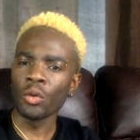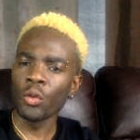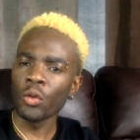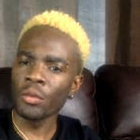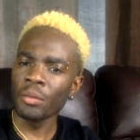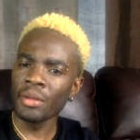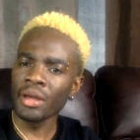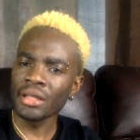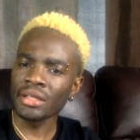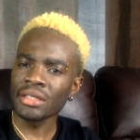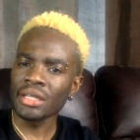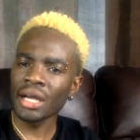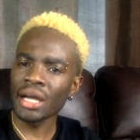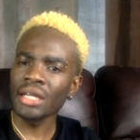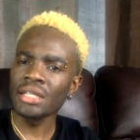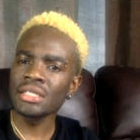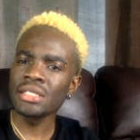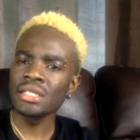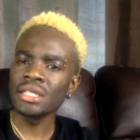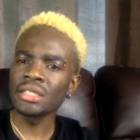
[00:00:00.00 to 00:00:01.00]
hope that
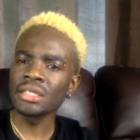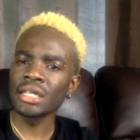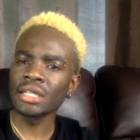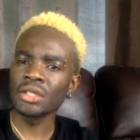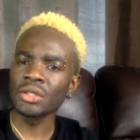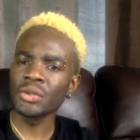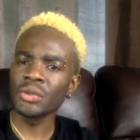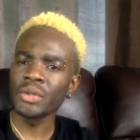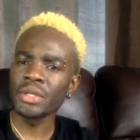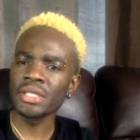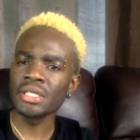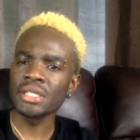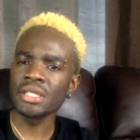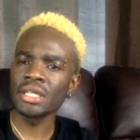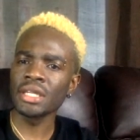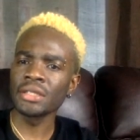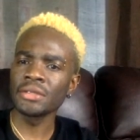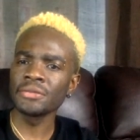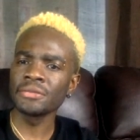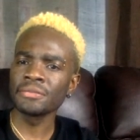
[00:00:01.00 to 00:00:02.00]
answer that
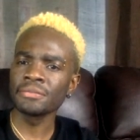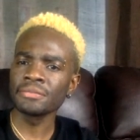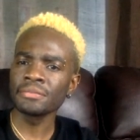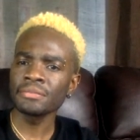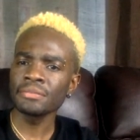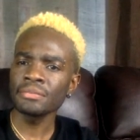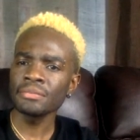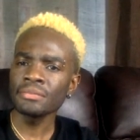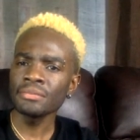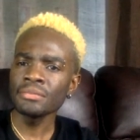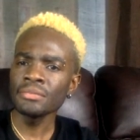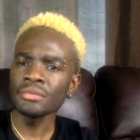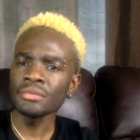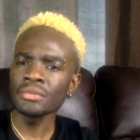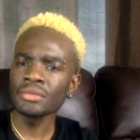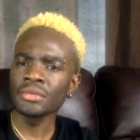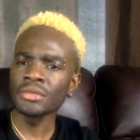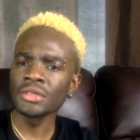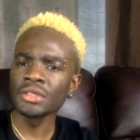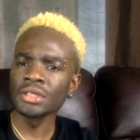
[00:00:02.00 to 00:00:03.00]
question.
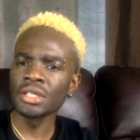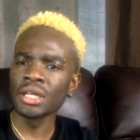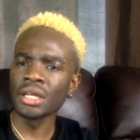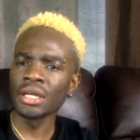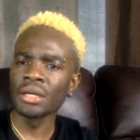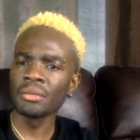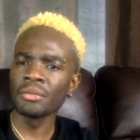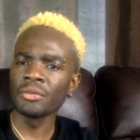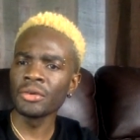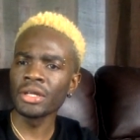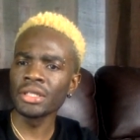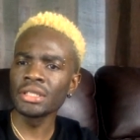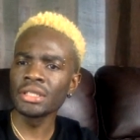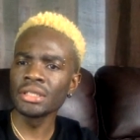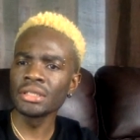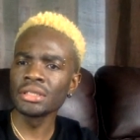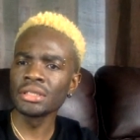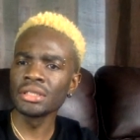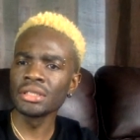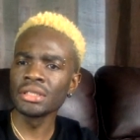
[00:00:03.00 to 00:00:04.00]
Um, what
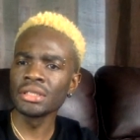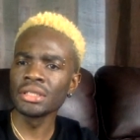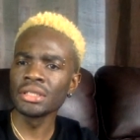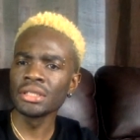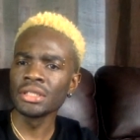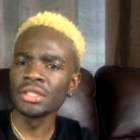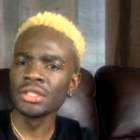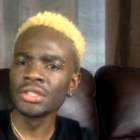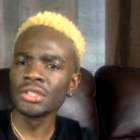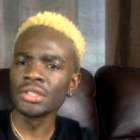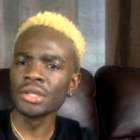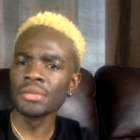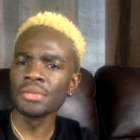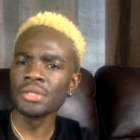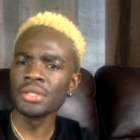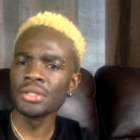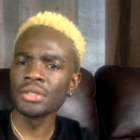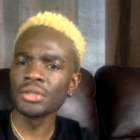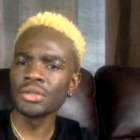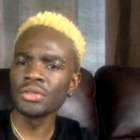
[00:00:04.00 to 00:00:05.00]
is the
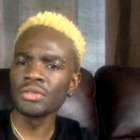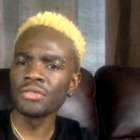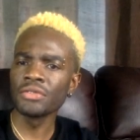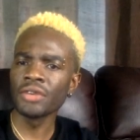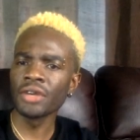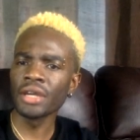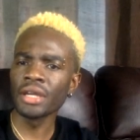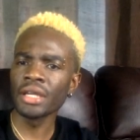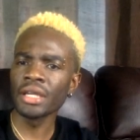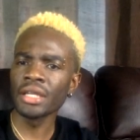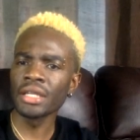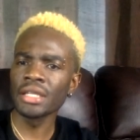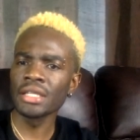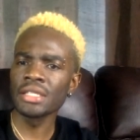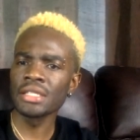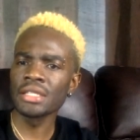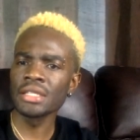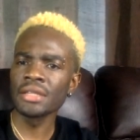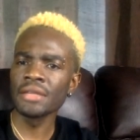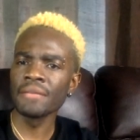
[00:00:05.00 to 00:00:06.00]
substitute for
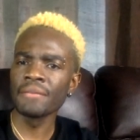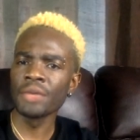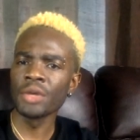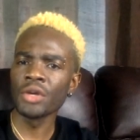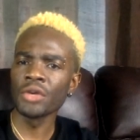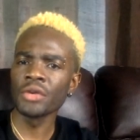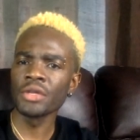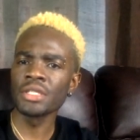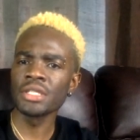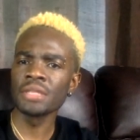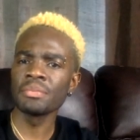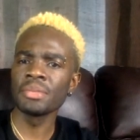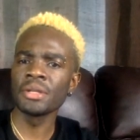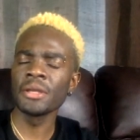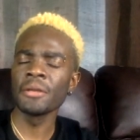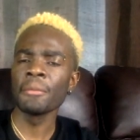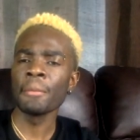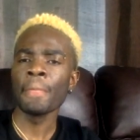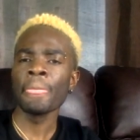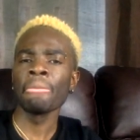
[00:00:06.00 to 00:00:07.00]
Guinness in the bun
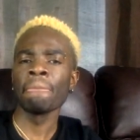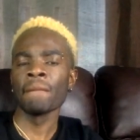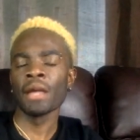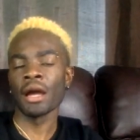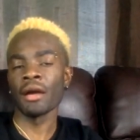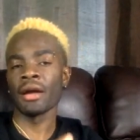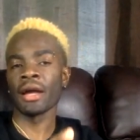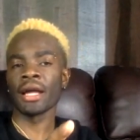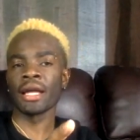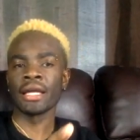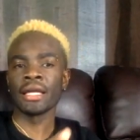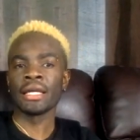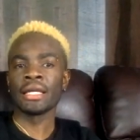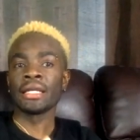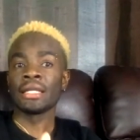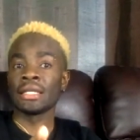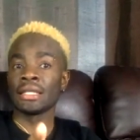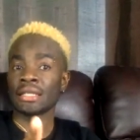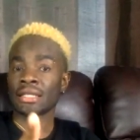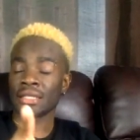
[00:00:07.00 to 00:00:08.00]
recipe? All right,
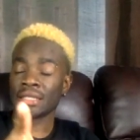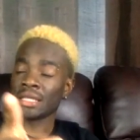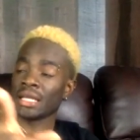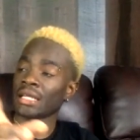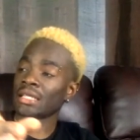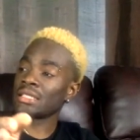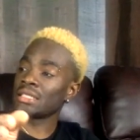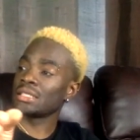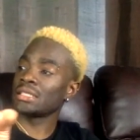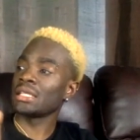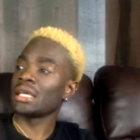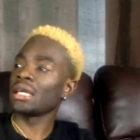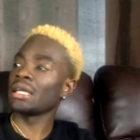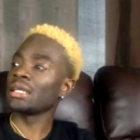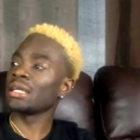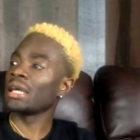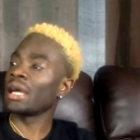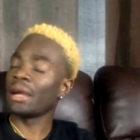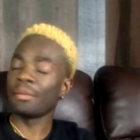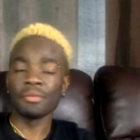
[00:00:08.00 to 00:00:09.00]
that's that.
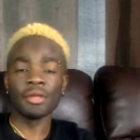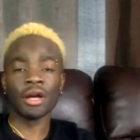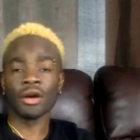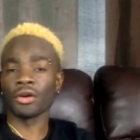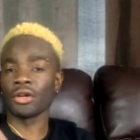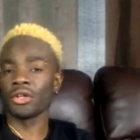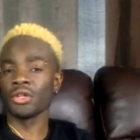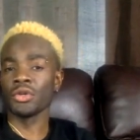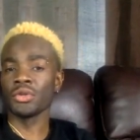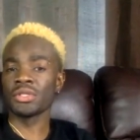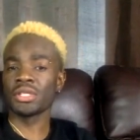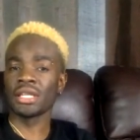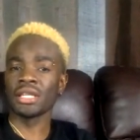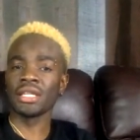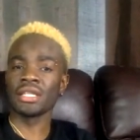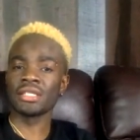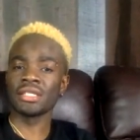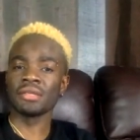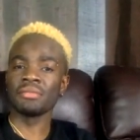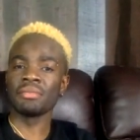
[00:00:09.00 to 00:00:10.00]
I'm not going to use
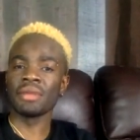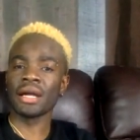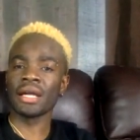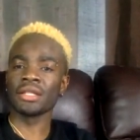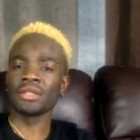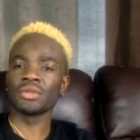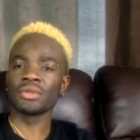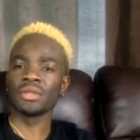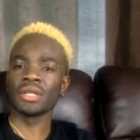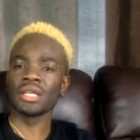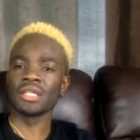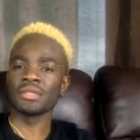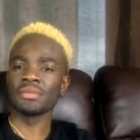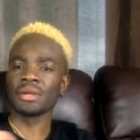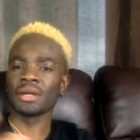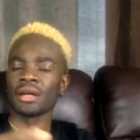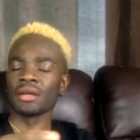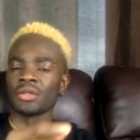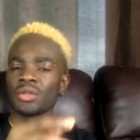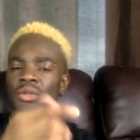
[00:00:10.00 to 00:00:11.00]
Guinness in mine today's
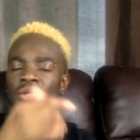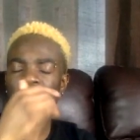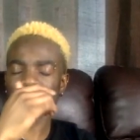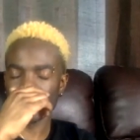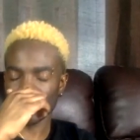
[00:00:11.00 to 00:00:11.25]
because to,